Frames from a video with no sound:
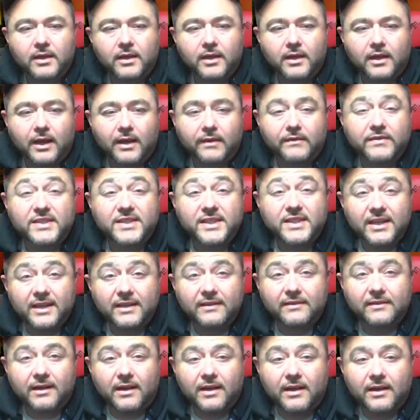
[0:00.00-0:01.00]
I've seen it
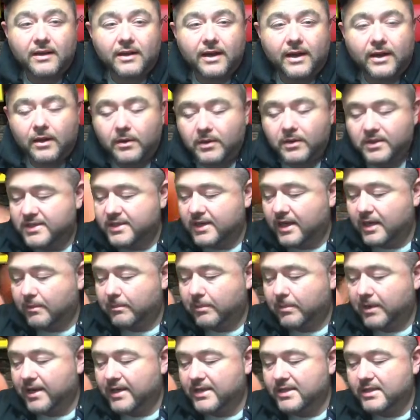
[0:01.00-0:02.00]
done. I know it's not
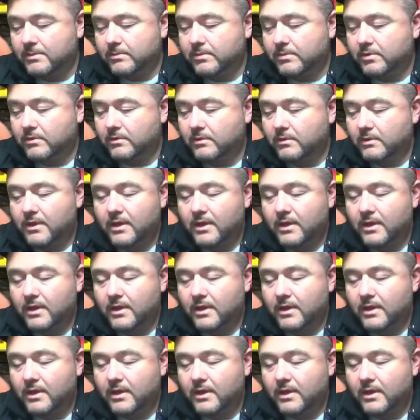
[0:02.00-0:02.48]
impossible.